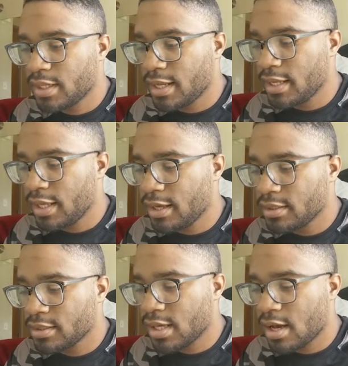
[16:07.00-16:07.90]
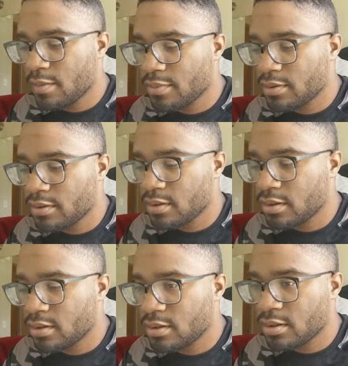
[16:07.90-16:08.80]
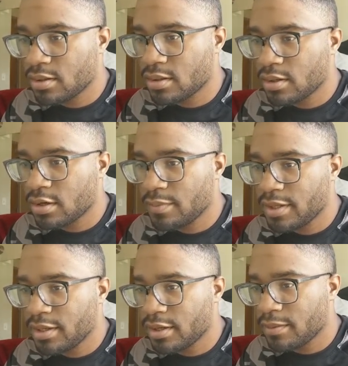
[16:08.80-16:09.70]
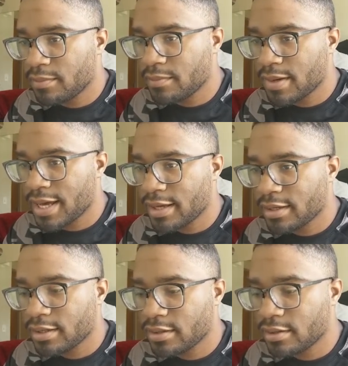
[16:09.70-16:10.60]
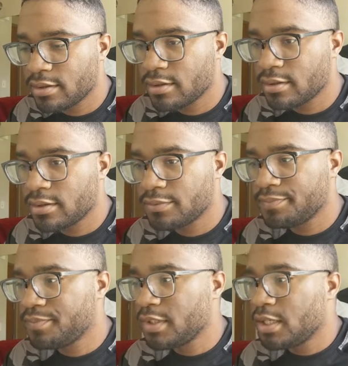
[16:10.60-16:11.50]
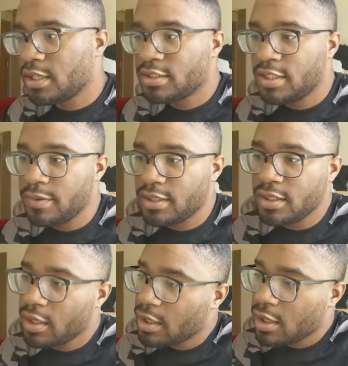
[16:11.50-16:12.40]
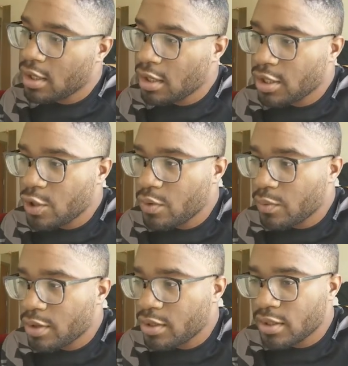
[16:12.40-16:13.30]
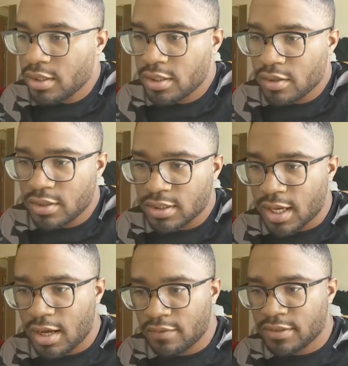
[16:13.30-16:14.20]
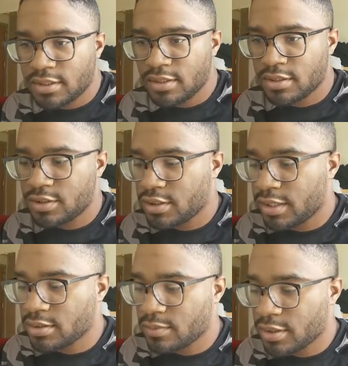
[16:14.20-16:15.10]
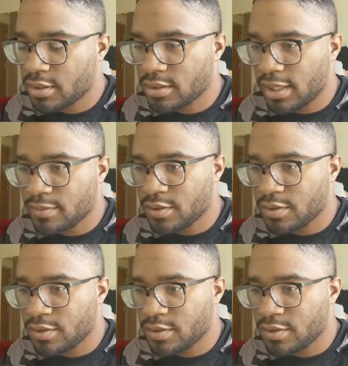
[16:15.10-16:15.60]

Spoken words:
I can't stop coming back. Typically, you would want to, and then obviously let's change the marketing name.